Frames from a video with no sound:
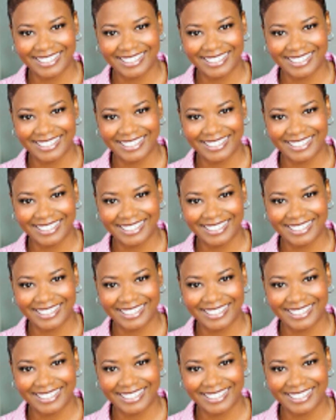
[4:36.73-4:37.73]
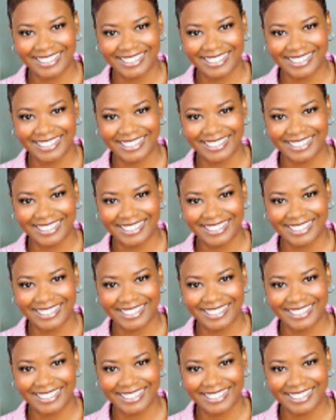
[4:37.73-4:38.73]

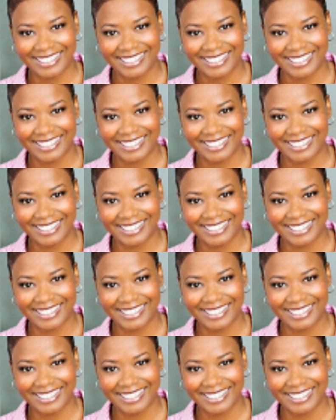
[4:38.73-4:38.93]
The face doesn't move, so there is nothing to read.